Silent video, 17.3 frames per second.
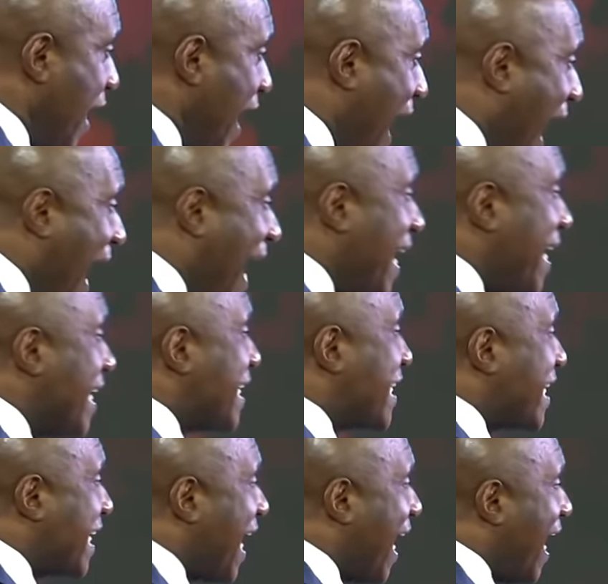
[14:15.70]
I
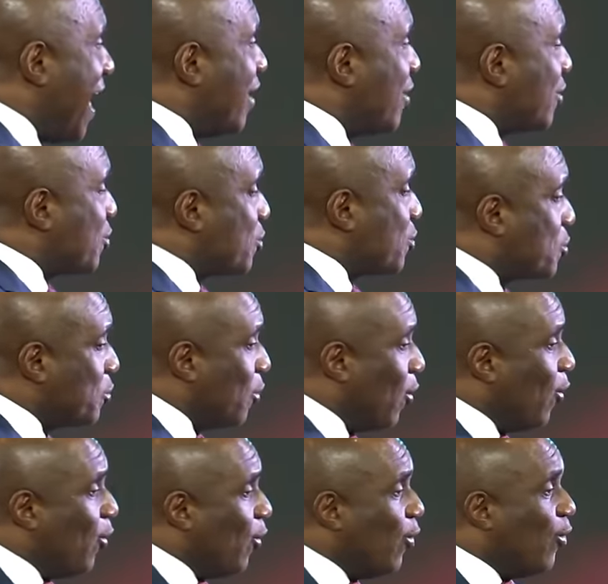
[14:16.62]
can
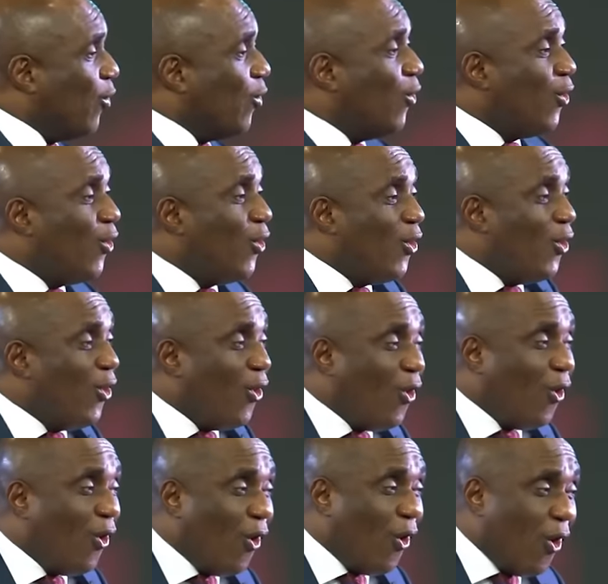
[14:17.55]
do
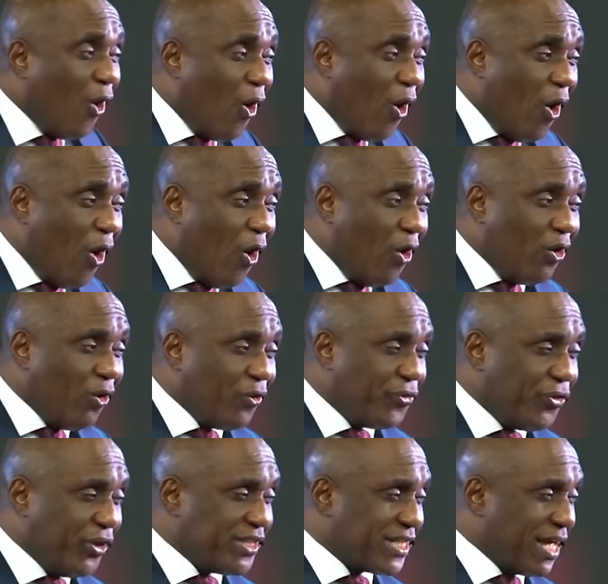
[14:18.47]
all
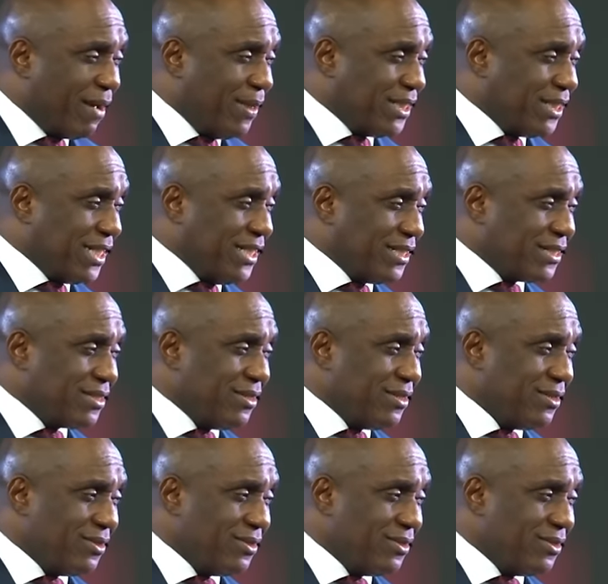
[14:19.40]
things. How many things?